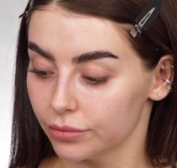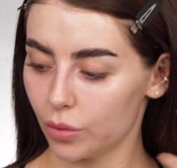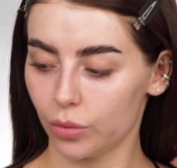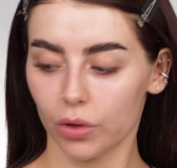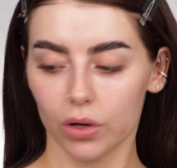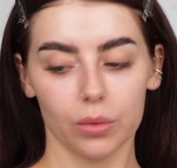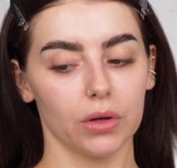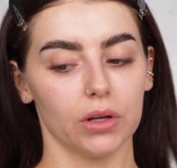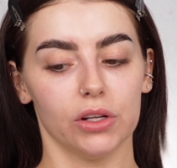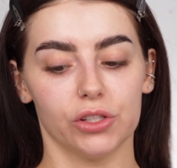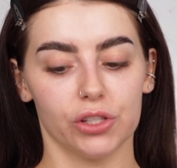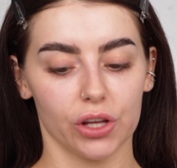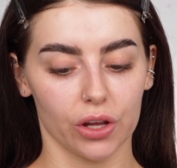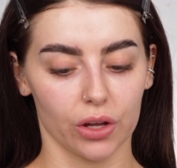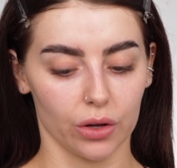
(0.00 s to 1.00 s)
What I'm gonna
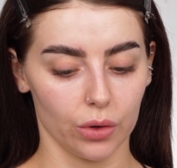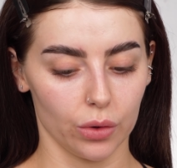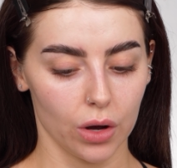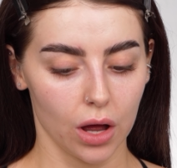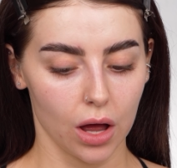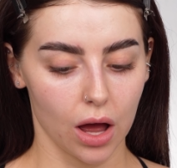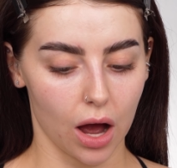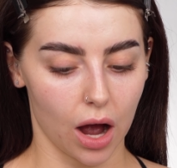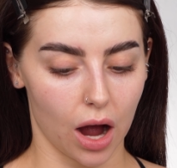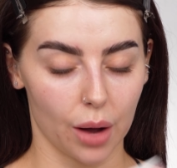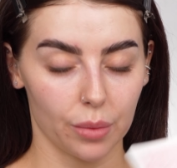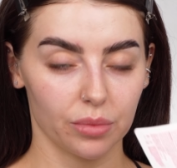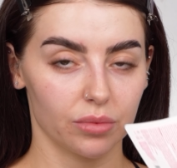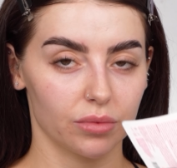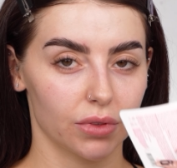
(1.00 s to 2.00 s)
do,
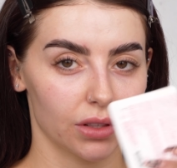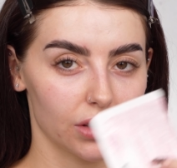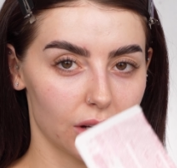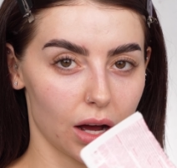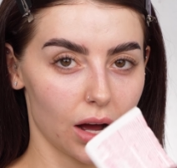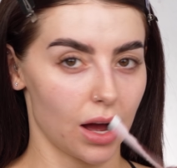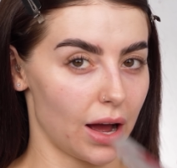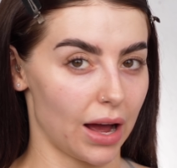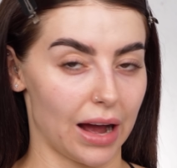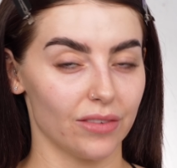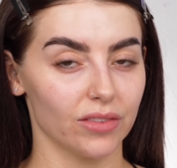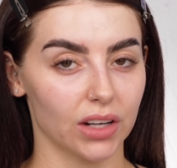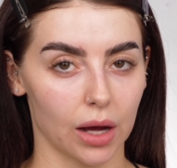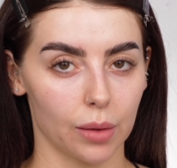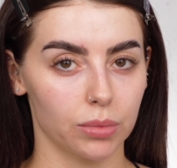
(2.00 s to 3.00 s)
I'm, I
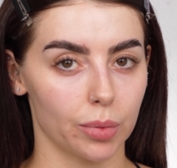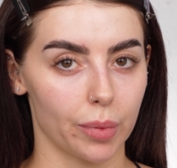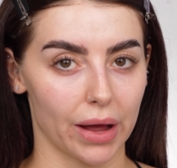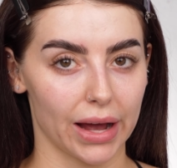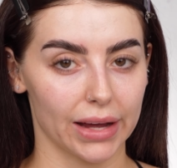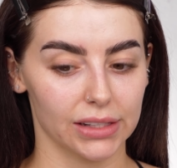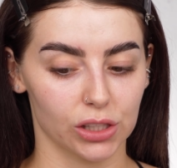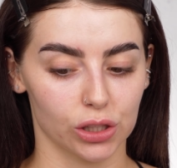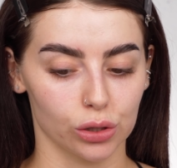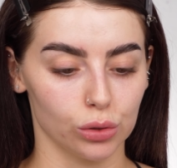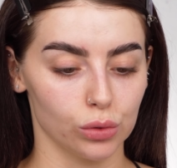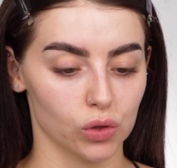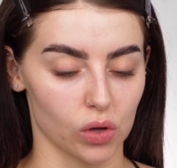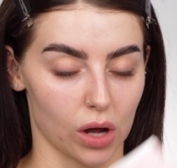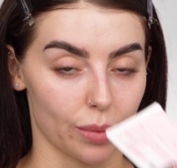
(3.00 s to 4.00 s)
haven't come prepared at
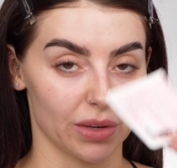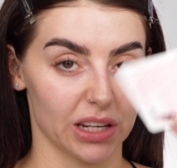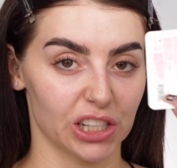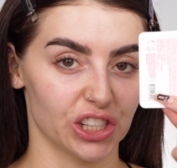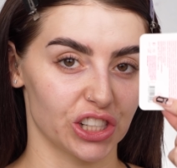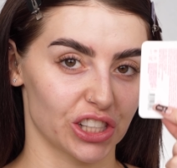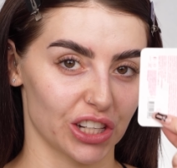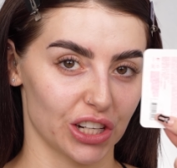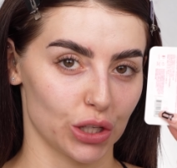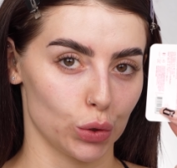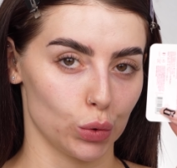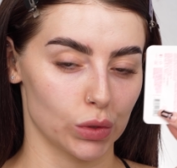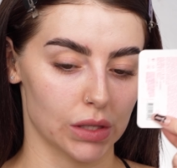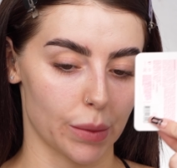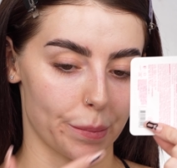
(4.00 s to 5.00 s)
all, so I'm literally just gonna
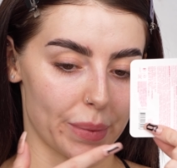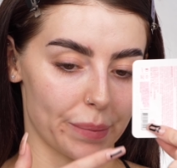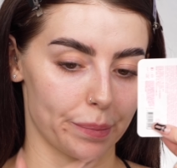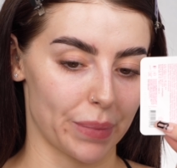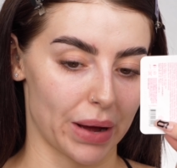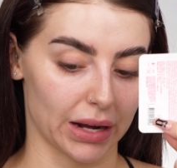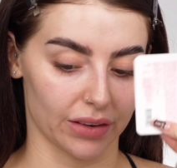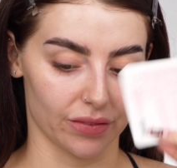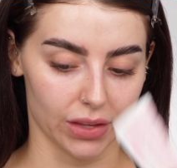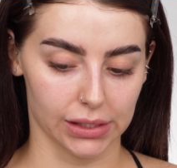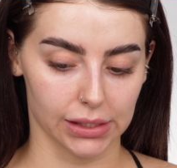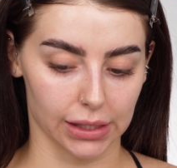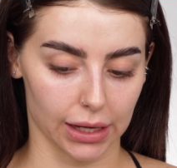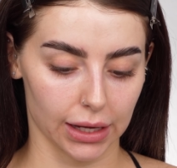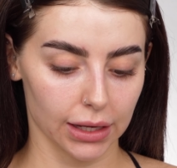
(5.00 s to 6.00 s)
use the back of
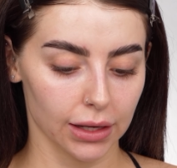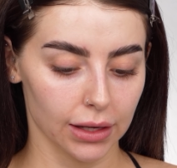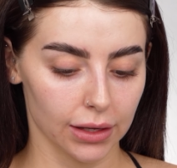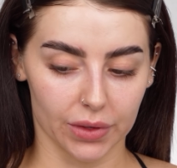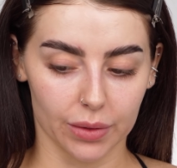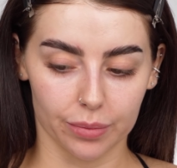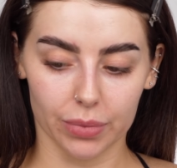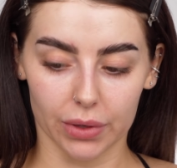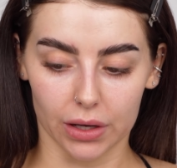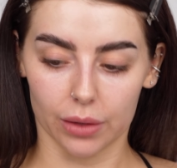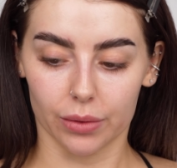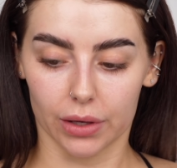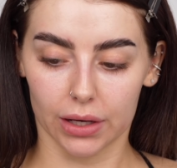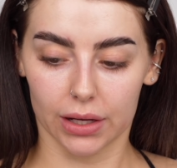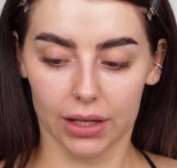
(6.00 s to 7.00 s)
this thing. But
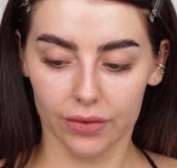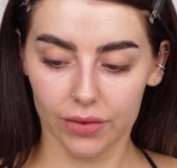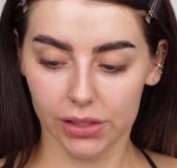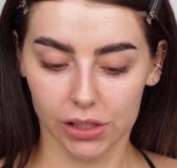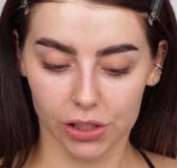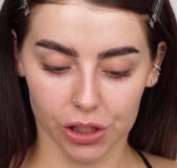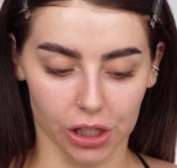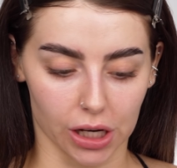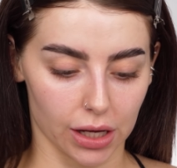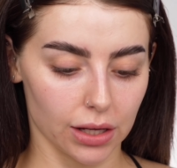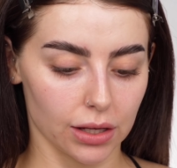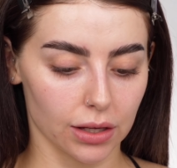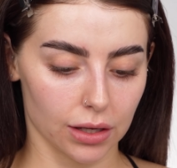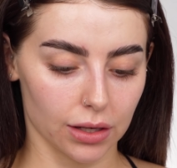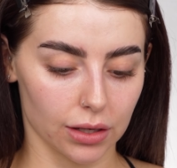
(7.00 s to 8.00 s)
I'm gonna give this a
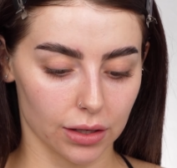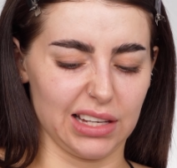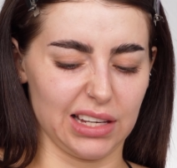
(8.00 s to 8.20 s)
shake.